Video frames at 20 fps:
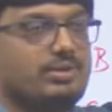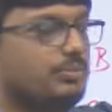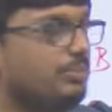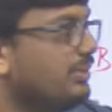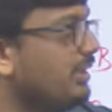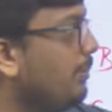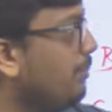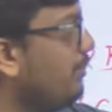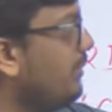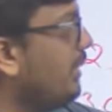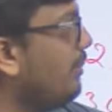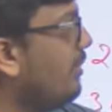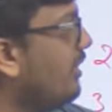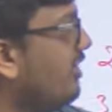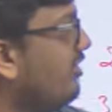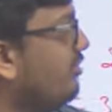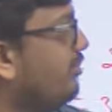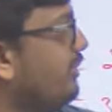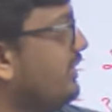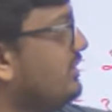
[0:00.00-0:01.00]
the number
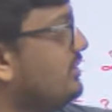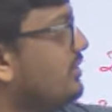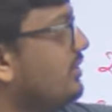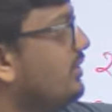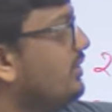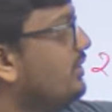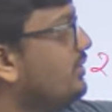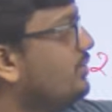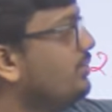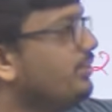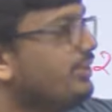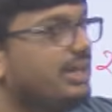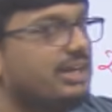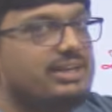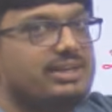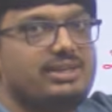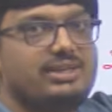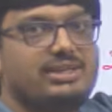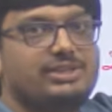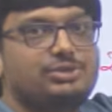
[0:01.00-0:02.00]
of pens should
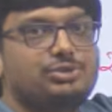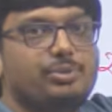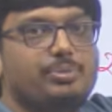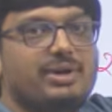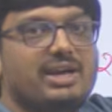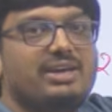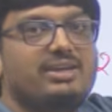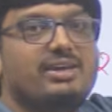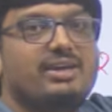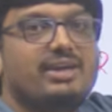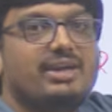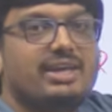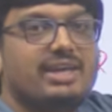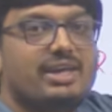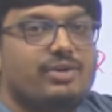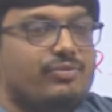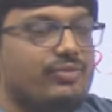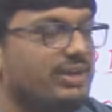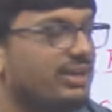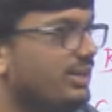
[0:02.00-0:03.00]
get, it should be an
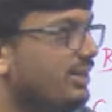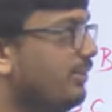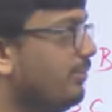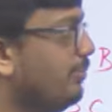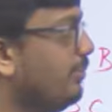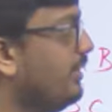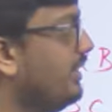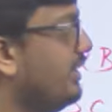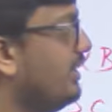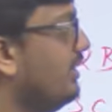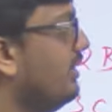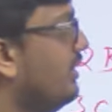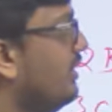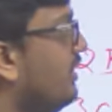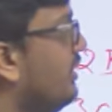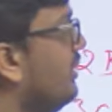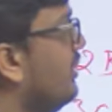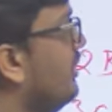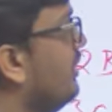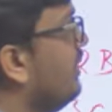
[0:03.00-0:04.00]
even number.
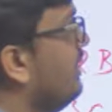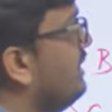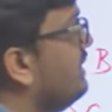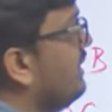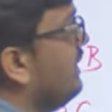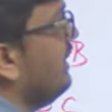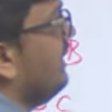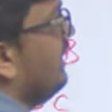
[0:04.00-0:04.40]
Listen